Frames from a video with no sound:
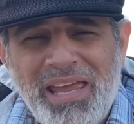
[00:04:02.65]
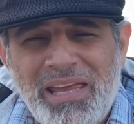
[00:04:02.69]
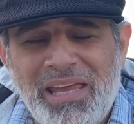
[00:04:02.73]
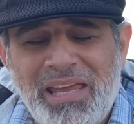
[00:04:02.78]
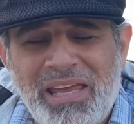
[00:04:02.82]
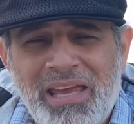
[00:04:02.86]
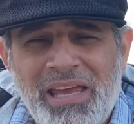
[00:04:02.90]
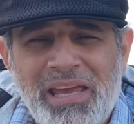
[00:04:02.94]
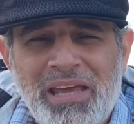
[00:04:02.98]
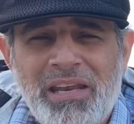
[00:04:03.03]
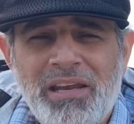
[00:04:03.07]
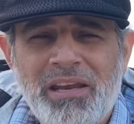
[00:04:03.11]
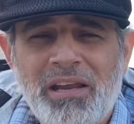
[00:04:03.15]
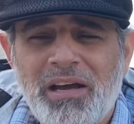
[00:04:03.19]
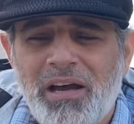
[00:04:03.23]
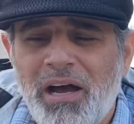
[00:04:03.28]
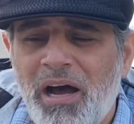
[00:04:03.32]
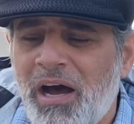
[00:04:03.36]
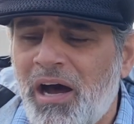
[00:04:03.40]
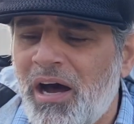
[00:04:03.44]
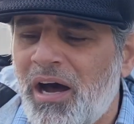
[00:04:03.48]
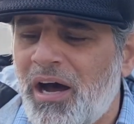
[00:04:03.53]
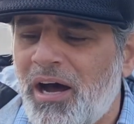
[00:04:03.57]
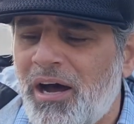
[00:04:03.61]
in
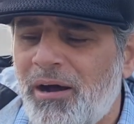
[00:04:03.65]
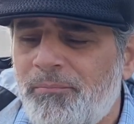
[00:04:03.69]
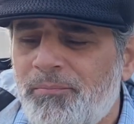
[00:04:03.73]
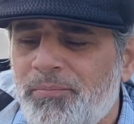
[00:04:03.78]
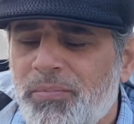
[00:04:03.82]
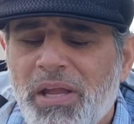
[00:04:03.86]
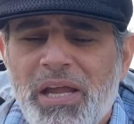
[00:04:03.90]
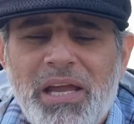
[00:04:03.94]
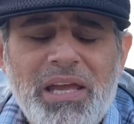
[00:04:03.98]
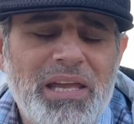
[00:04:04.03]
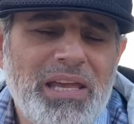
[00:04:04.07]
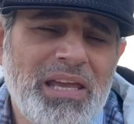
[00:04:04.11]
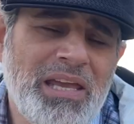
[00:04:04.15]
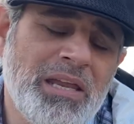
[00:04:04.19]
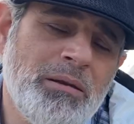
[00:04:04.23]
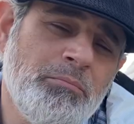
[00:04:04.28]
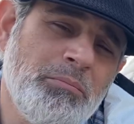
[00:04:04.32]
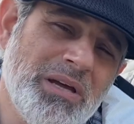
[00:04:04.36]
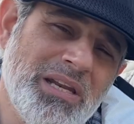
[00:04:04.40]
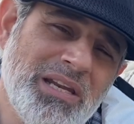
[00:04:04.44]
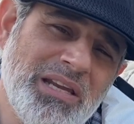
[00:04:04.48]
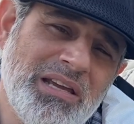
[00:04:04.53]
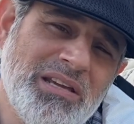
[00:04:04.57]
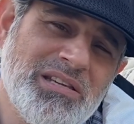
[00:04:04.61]

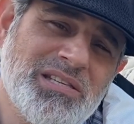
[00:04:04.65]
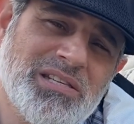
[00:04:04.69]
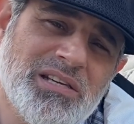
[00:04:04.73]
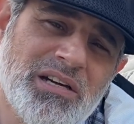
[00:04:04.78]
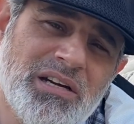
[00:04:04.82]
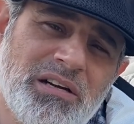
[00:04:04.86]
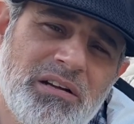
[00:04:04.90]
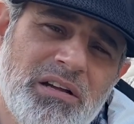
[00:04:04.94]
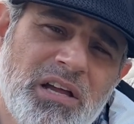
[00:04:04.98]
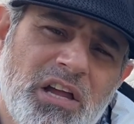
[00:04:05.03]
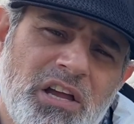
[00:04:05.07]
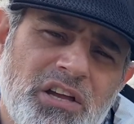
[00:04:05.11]
Manisa.